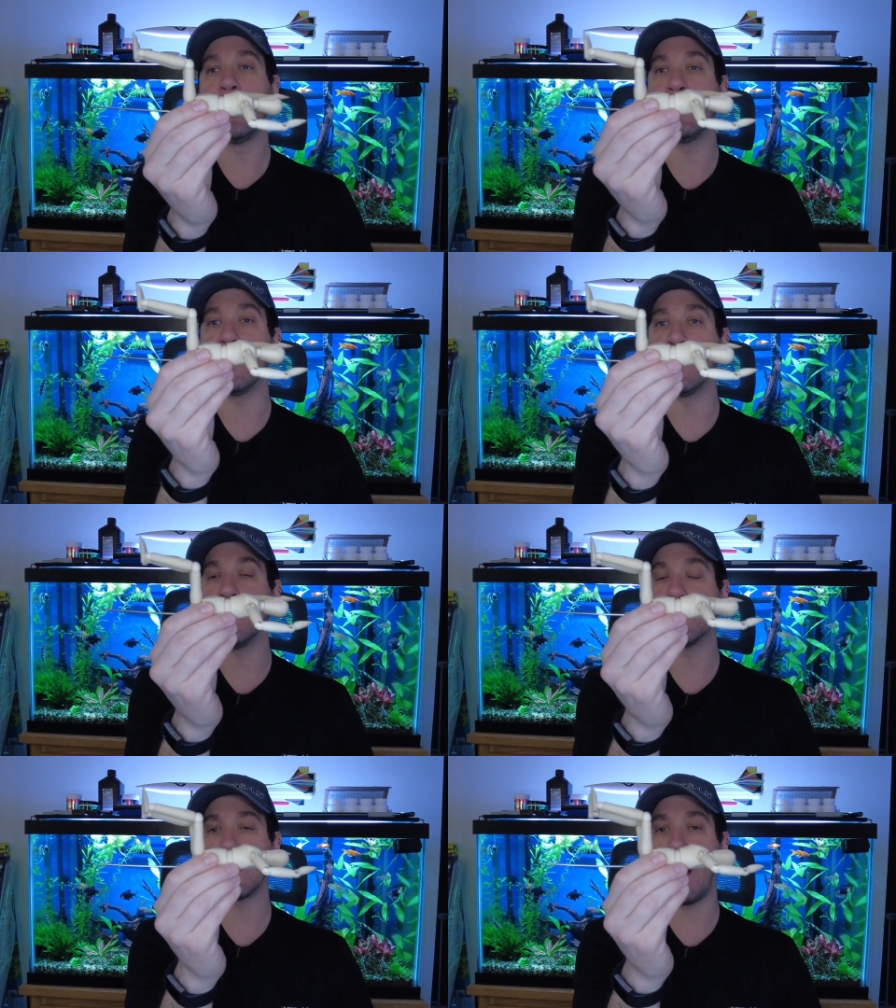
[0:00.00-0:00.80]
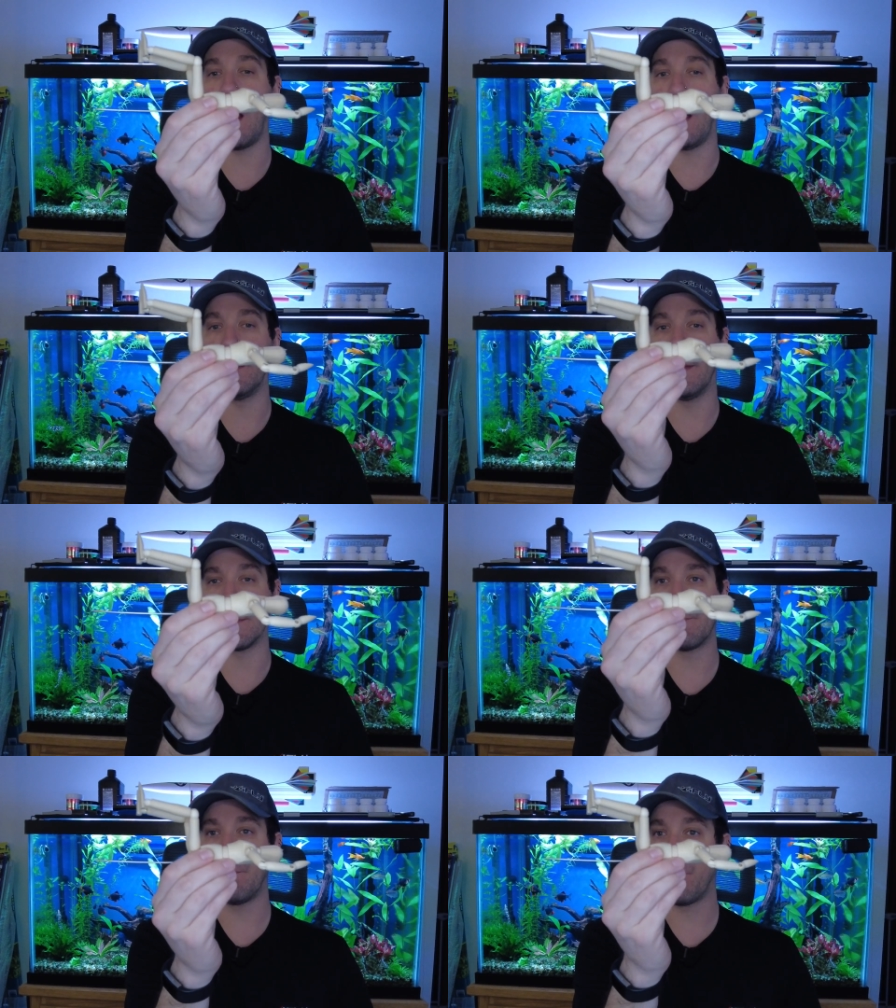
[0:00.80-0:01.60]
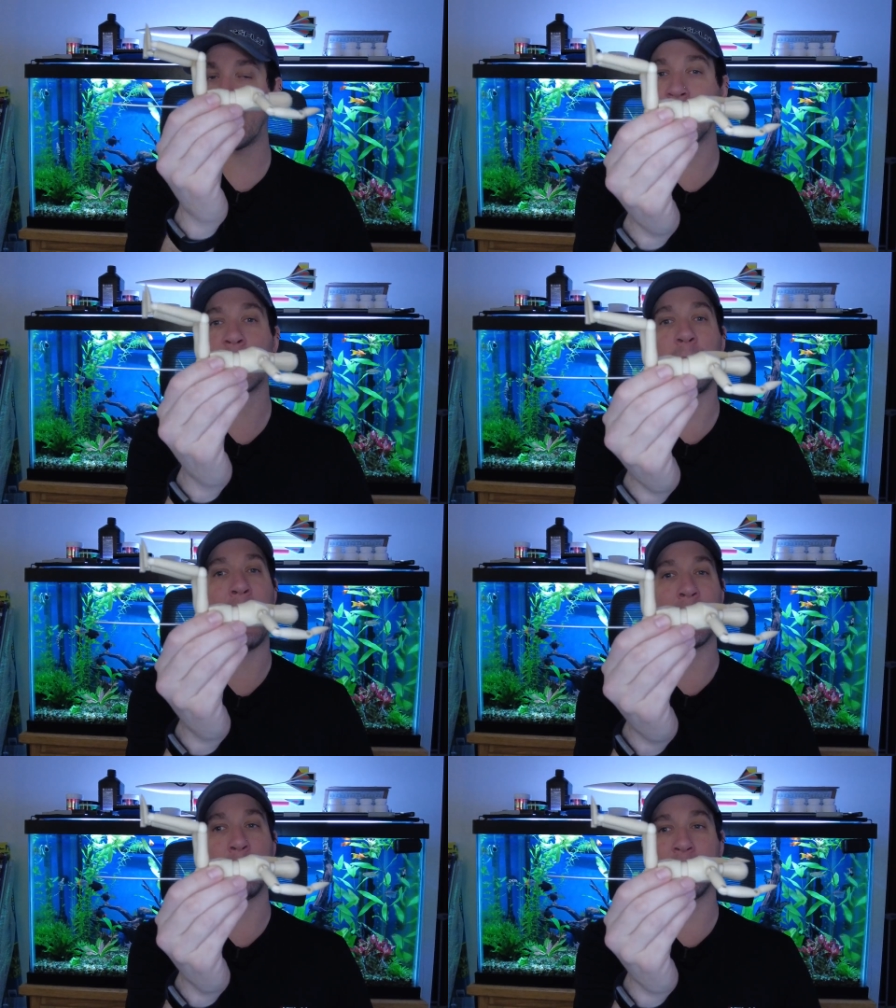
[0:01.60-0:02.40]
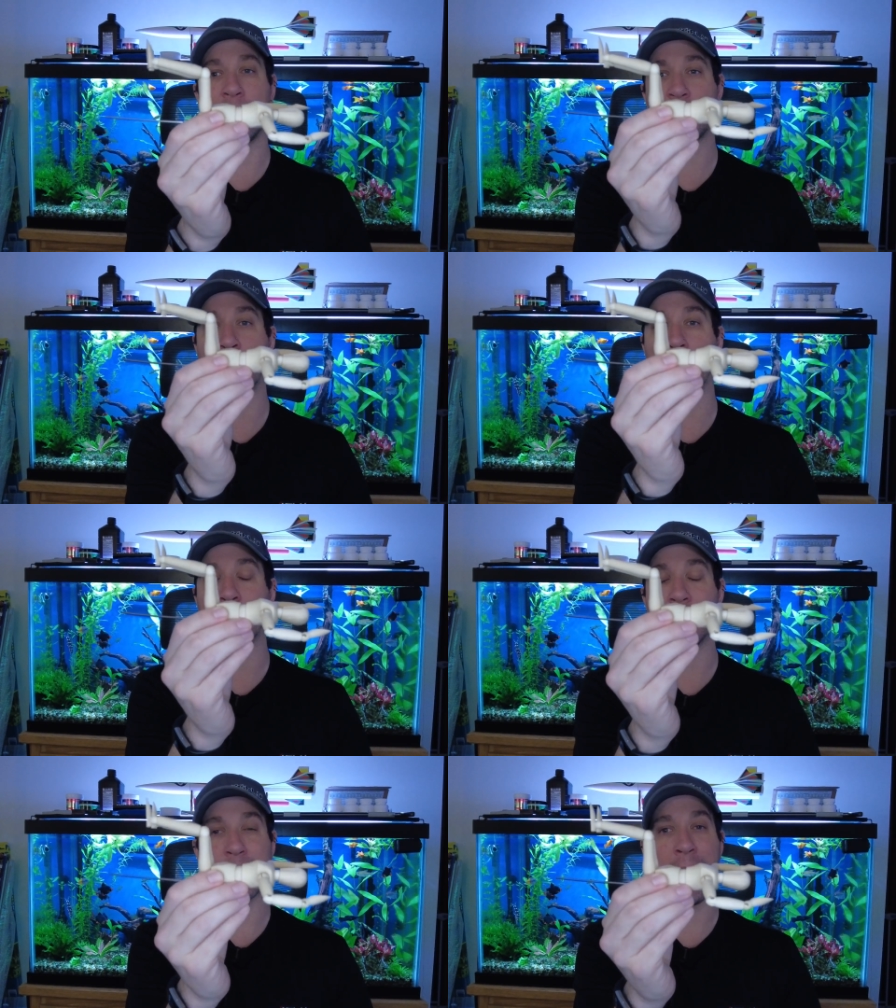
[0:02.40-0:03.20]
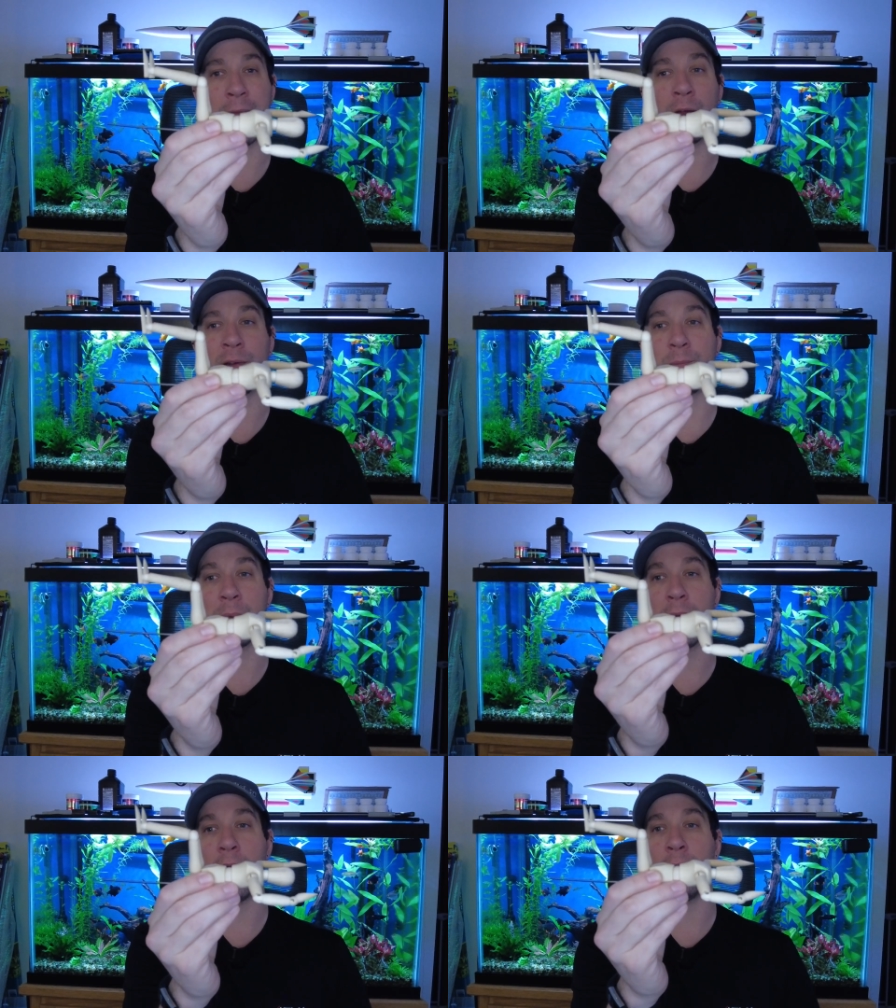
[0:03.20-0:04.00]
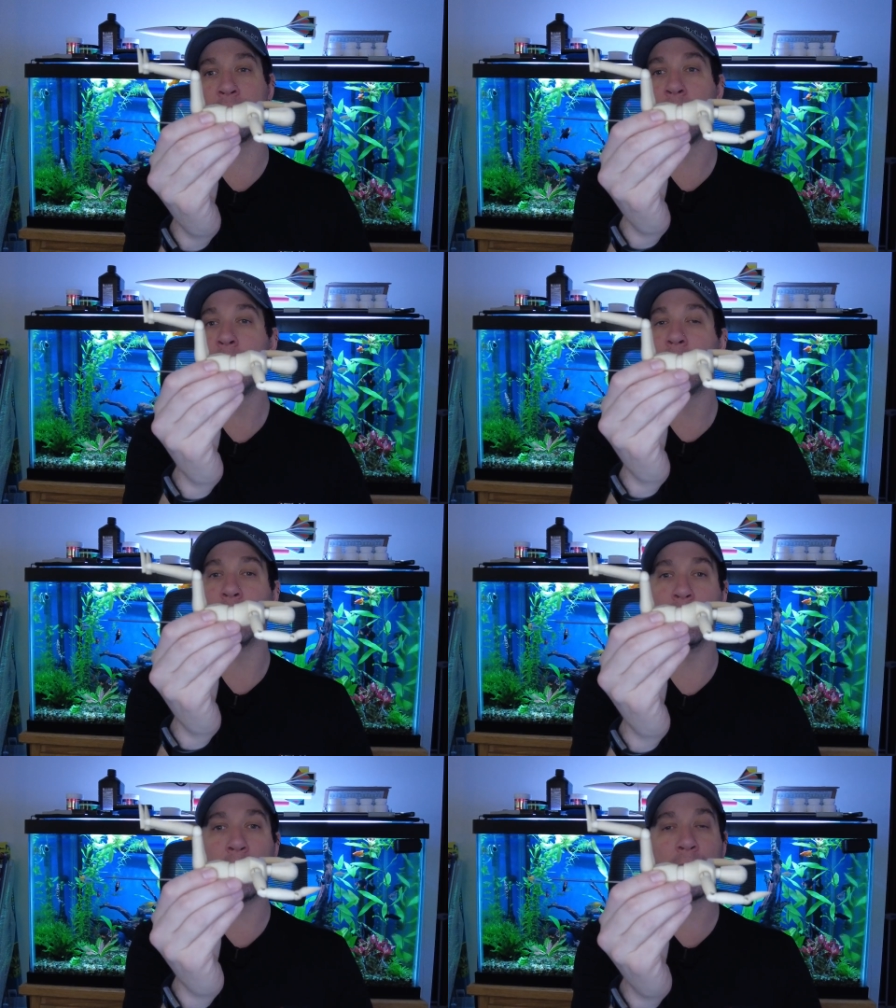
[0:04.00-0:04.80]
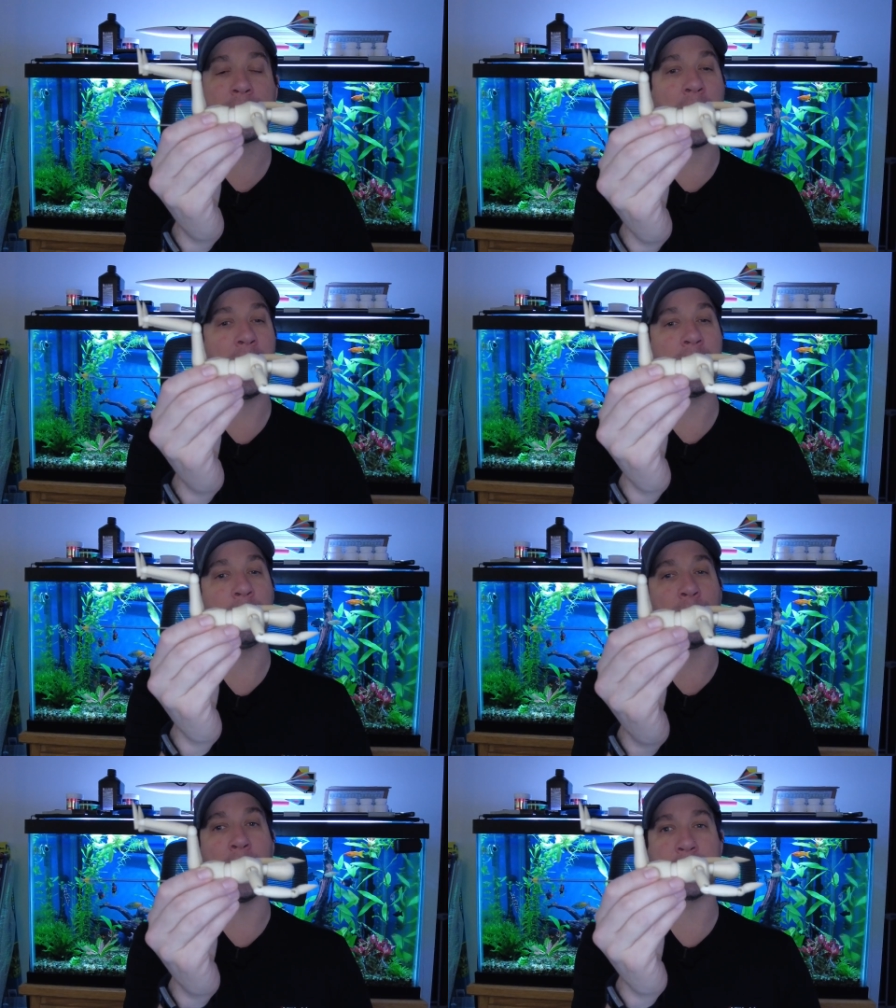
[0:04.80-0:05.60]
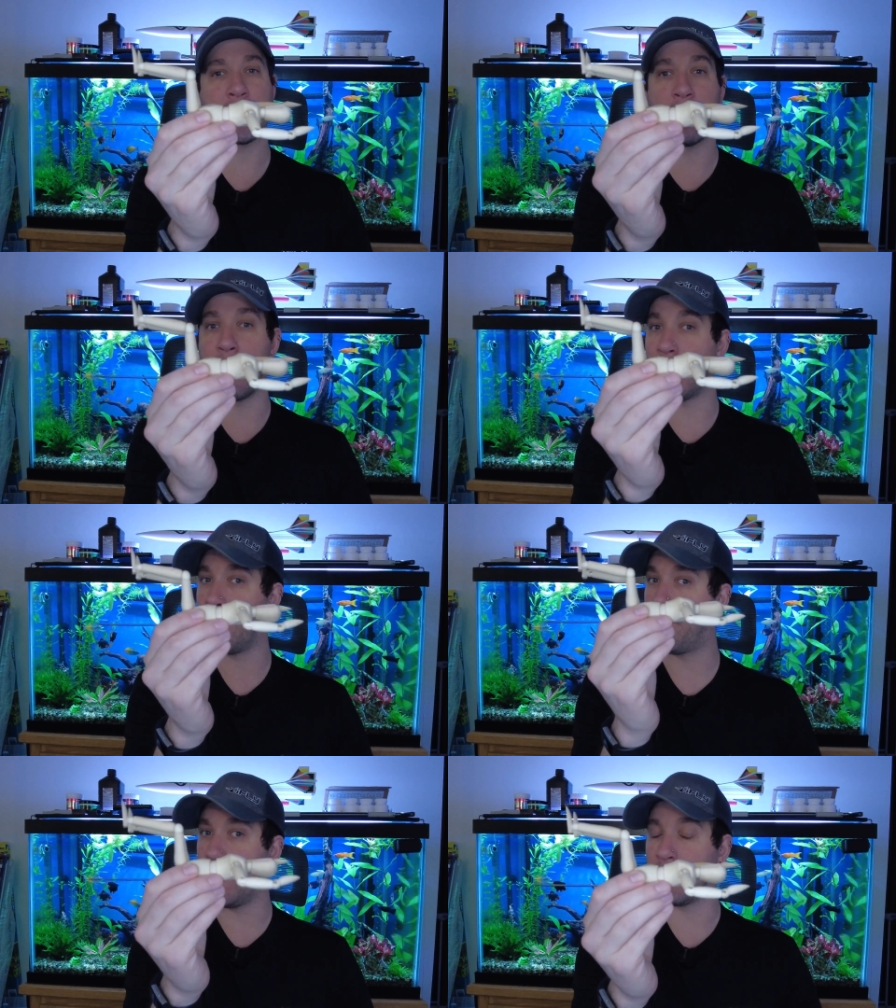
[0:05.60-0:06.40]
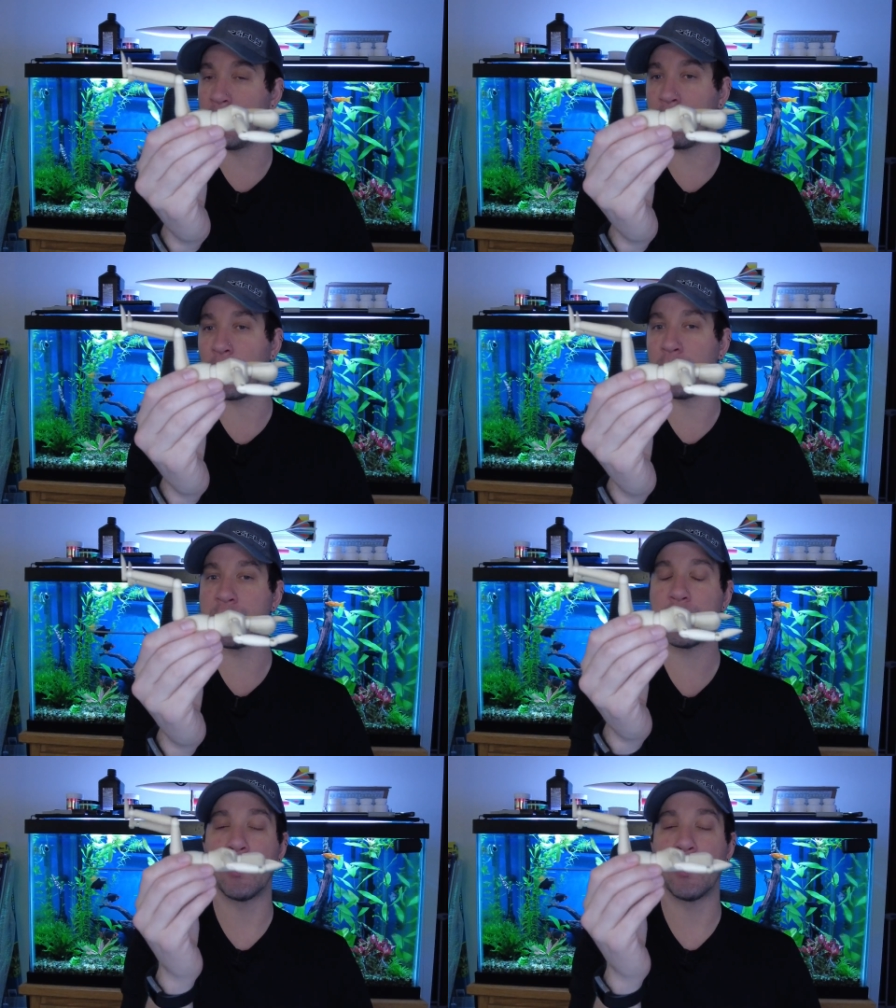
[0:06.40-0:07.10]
these uh, this perfect body position with these angles because little tiny bits can make a big difference.